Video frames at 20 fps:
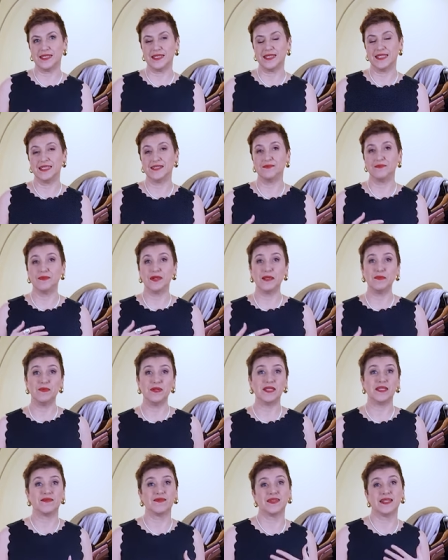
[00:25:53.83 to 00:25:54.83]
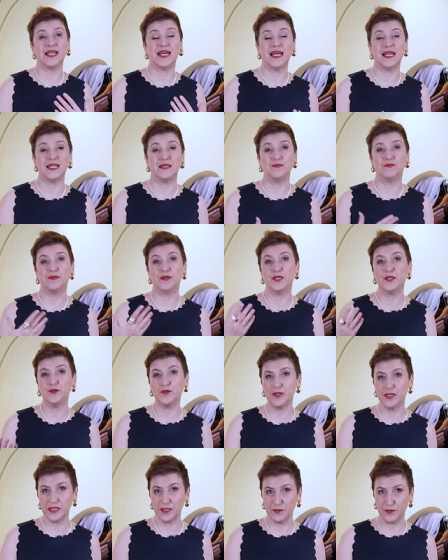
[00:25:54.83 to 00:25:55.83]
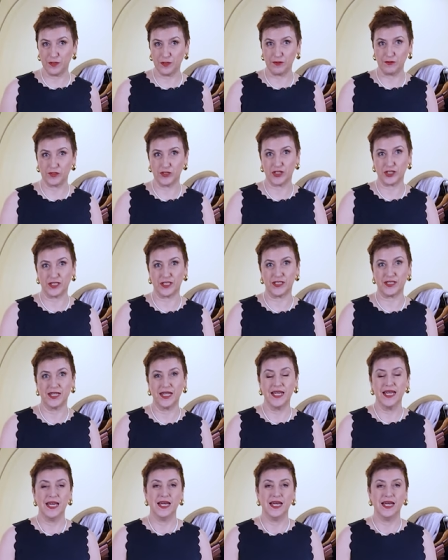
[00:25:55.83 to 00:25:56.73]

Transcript: it, maybe it will help you in the future.